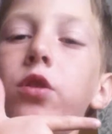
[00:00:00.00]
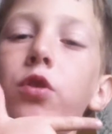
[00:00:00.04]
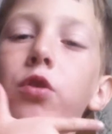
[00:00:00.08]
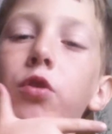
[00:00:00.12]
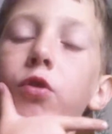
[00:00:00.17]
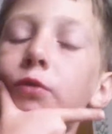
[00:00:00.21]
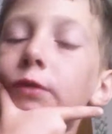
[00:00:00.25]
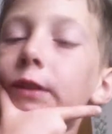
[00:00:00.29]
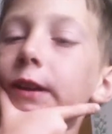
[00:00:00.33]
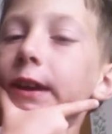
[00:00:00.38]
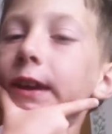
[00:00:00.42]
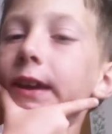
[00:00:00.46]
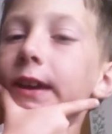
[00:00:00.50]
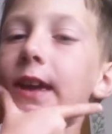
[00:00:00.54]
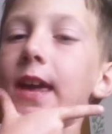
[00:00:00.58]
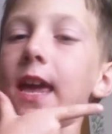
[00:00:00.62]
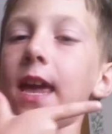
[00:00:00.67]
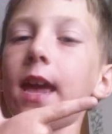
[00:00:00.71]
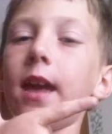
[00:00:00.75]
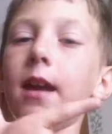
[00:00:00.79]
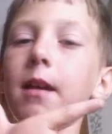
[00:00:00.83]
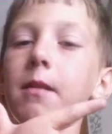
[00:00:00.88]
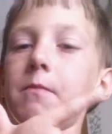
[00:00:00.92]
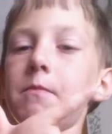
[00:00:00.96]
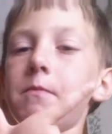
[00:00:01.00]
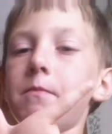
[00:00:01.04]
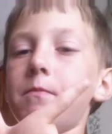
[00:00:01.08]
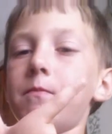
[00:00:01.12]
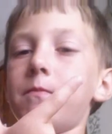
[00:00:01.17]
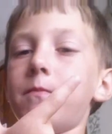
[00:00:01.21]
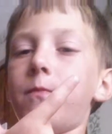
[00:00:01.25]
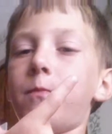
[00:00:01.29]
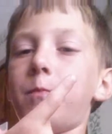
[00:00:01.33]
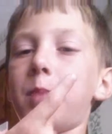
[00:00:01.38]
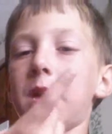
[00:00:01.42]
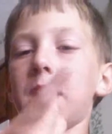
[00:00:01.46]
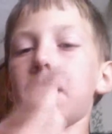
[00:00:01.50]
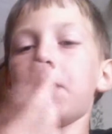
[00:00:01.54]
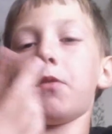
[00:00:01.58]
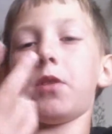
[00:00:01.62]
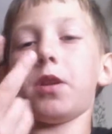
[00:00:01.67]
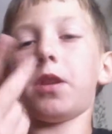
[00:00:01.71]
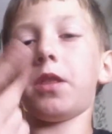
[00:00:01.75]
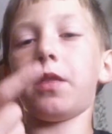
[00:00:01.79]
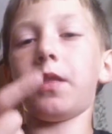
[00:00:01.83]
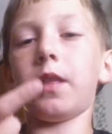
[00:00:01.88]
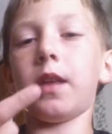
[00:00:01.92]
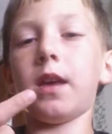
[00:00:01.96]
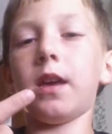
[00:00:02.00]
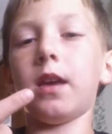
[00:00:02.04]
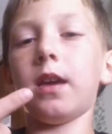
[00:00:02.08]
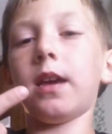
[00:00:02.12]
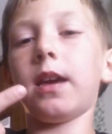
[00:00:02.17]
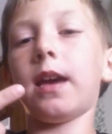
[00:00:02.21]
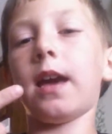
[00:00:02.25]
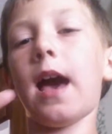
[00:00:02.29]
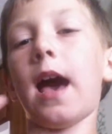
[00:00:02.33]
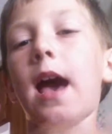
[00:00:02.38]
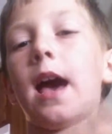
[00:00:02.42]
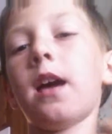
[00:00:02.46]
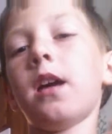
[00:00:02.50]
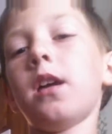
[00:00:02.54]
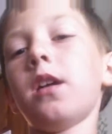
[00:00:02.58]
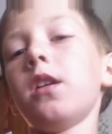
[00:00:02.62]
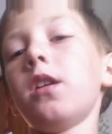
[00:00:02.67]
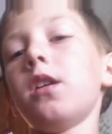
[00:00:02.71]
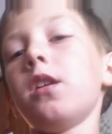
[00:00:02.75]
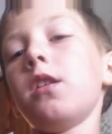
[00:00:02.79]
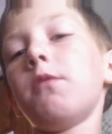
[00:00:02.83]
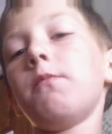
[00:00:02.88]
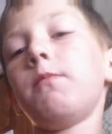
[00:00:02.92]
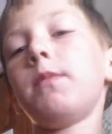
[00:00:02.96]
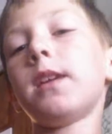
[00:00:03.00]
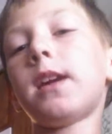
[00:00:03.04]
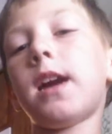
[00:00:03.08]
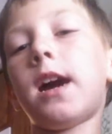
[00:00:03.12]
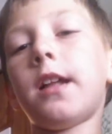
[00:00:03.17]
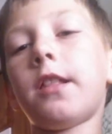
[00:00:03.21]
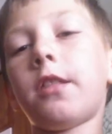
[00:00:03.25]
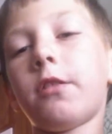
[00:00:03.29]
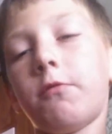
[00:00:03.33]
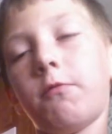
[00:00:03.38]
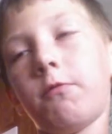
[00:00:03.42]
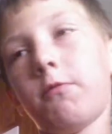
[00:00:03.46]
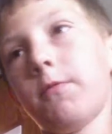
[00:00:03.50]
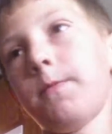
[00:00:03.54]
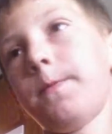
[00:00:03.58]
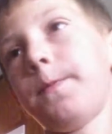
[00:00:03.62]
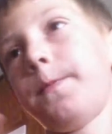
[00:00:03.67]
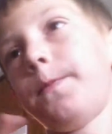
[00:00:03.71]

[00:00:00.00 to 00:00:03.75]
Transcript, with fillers: to a camp parents thing. We got to